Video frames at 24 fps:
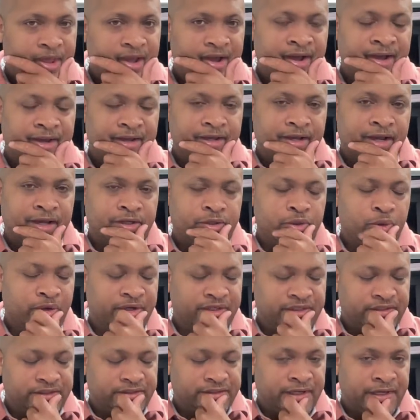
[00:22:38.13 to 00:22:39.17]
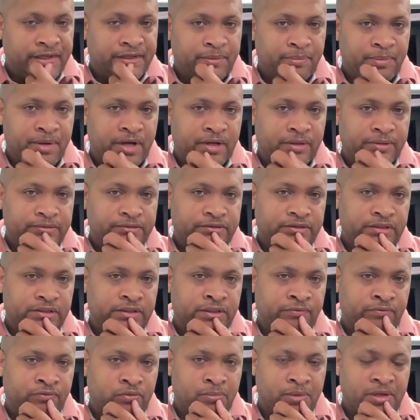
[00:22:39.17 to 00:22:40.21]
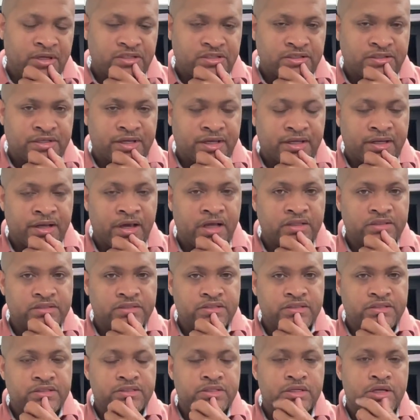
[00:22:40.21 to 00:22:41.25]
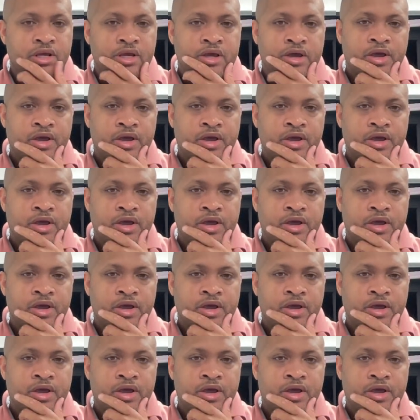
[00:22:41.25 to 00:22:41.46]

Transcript: I do understand about information technologies.